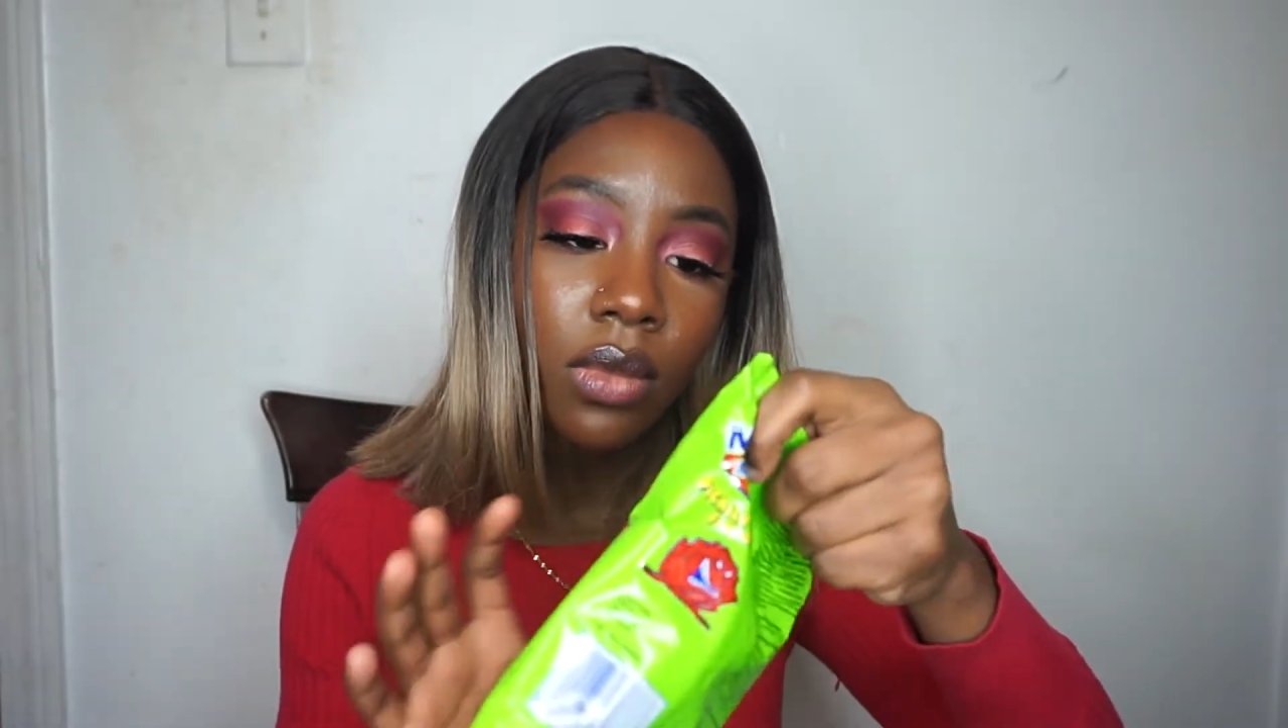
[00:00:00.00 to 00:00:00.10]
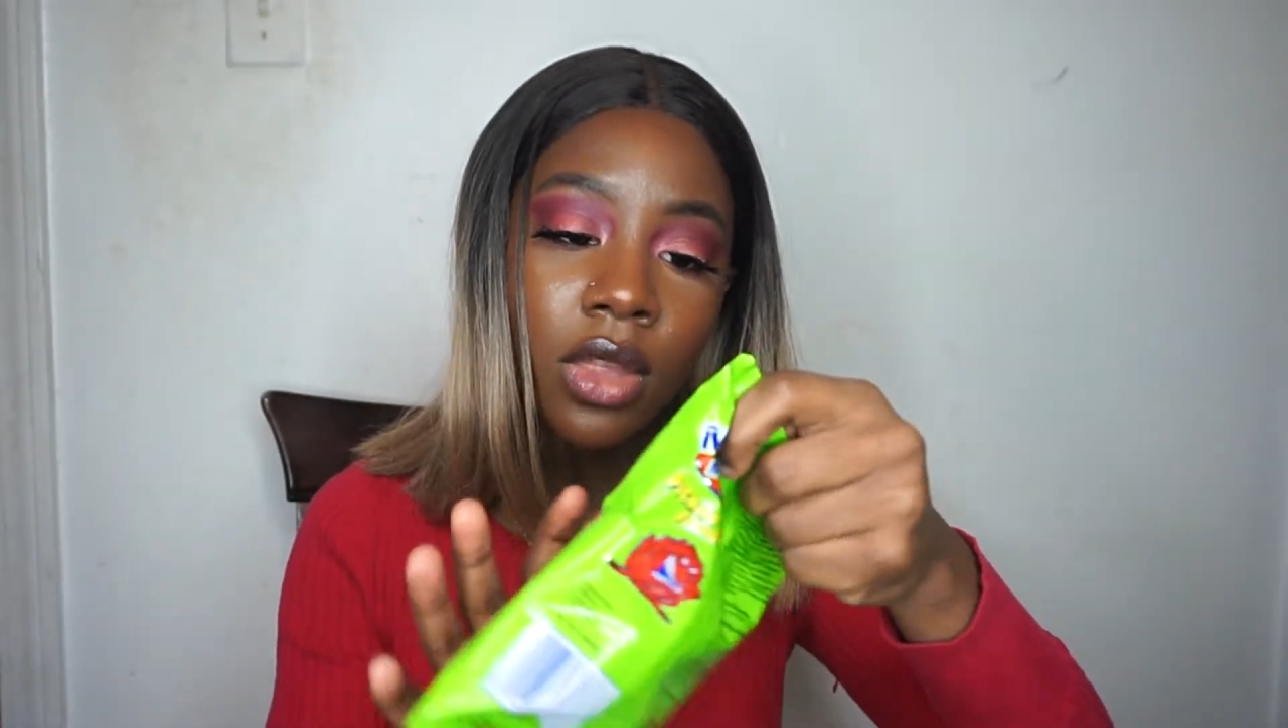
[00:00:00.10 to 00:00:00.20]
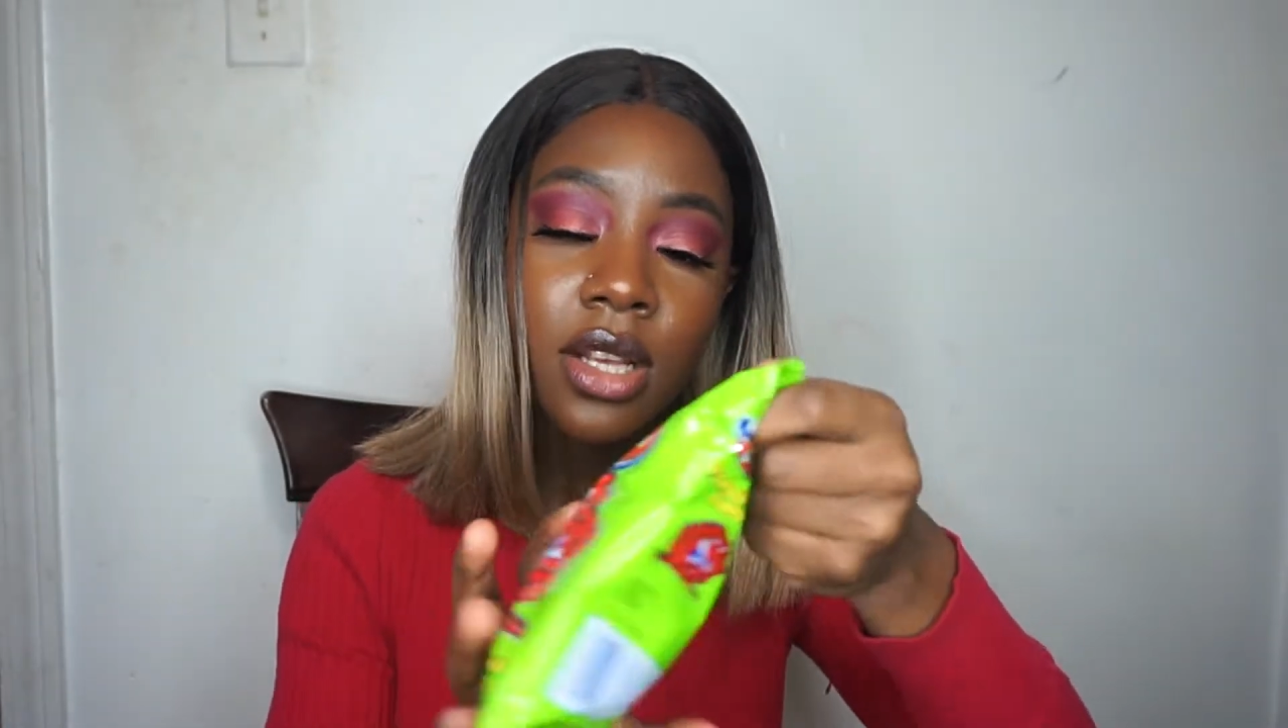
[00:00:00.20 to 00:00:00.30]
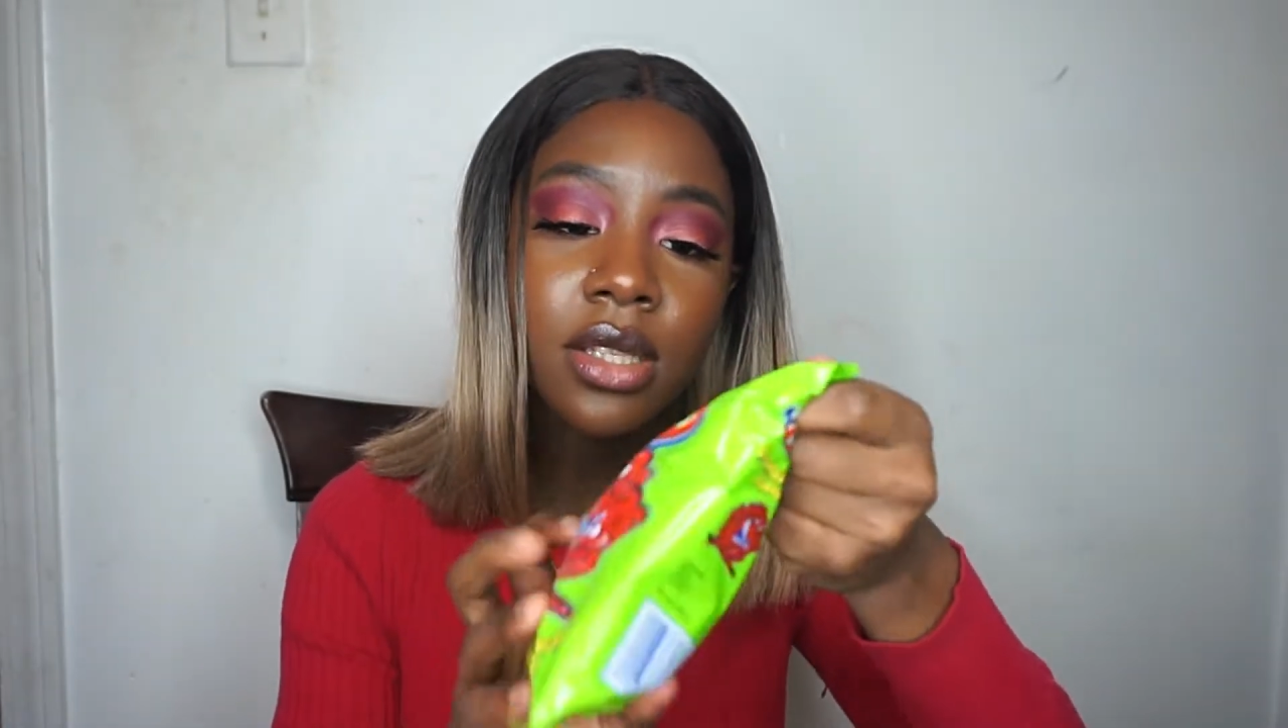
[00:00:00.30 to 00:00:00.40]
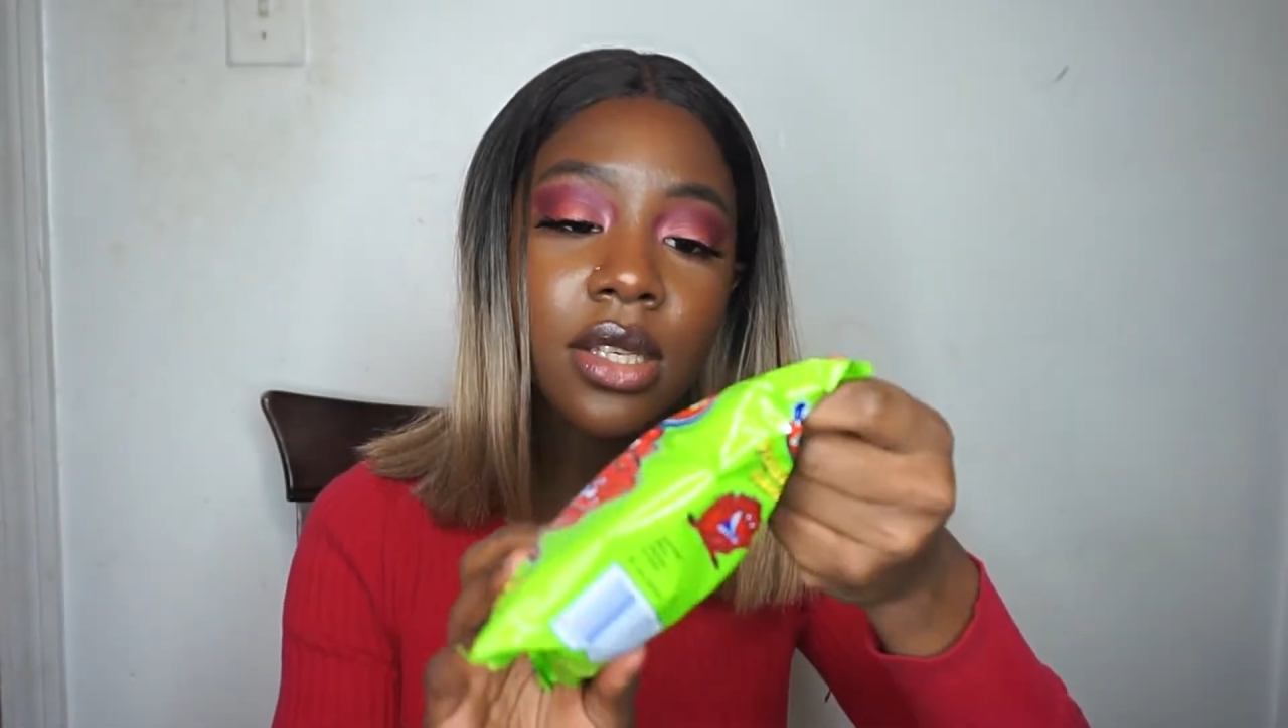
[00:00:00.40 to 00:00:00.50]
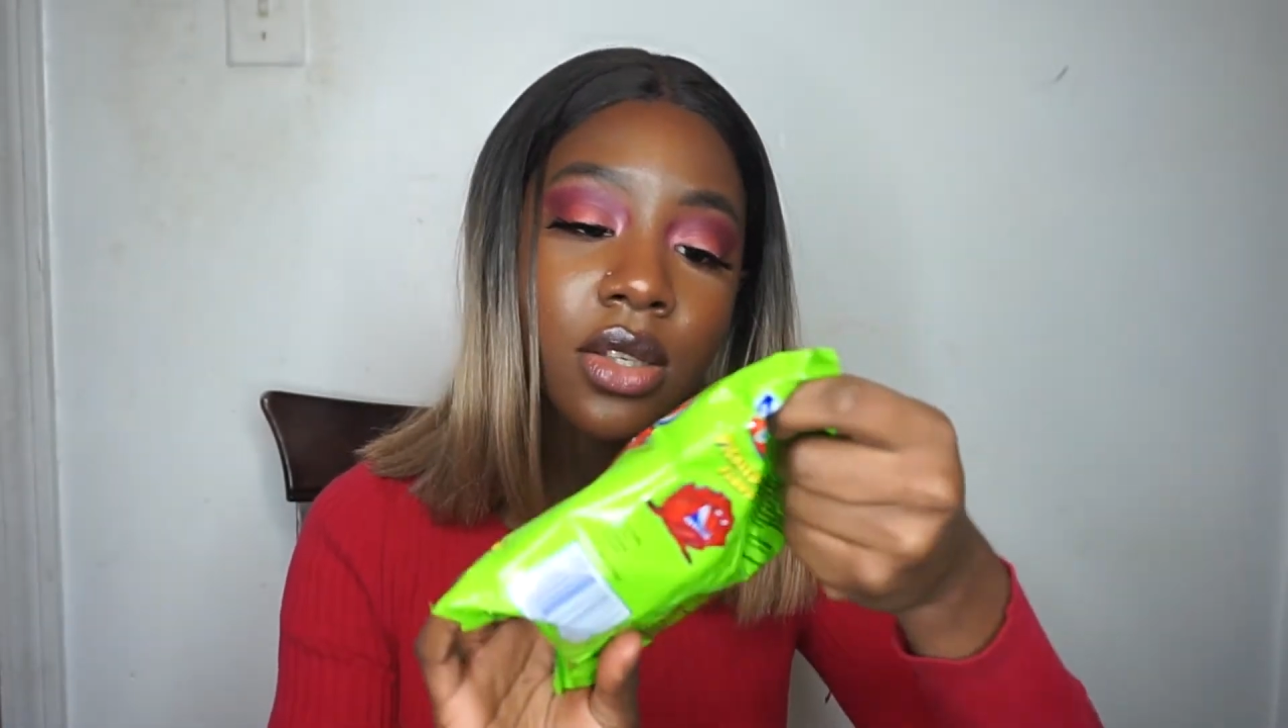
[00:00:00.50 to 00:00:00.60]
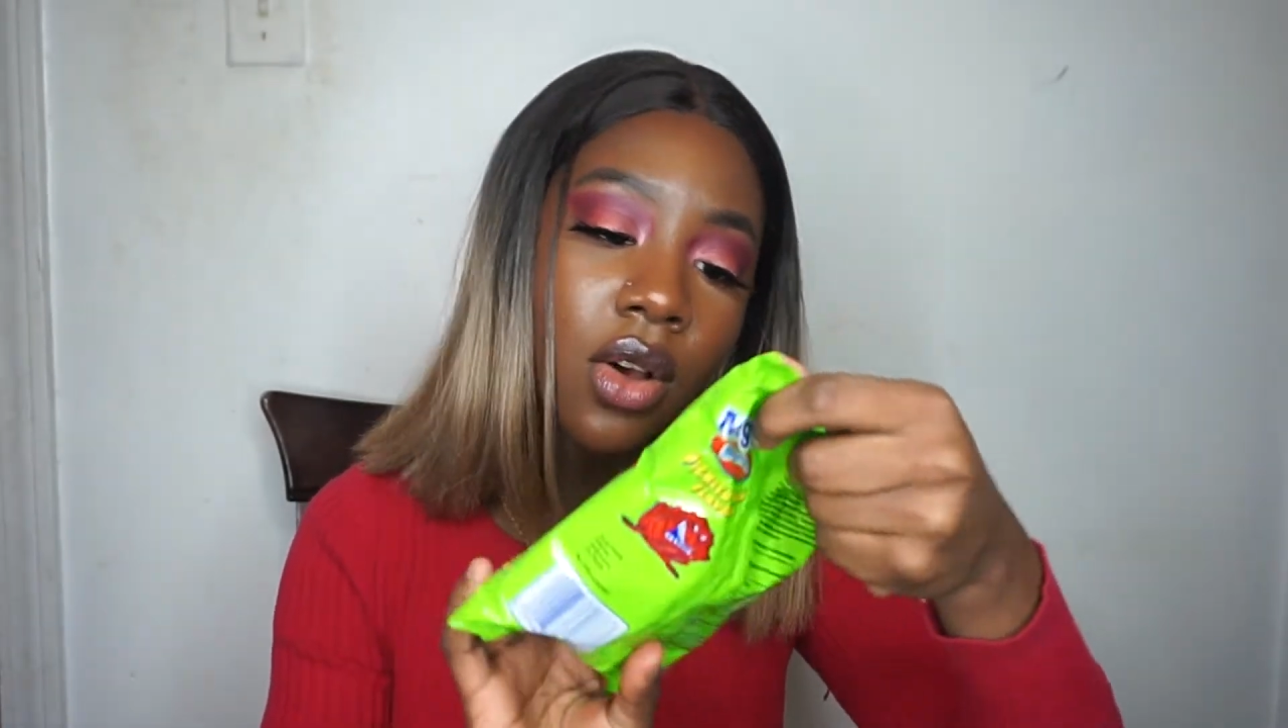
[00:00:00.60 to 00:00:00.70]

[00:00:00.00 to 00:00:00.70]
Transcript: This is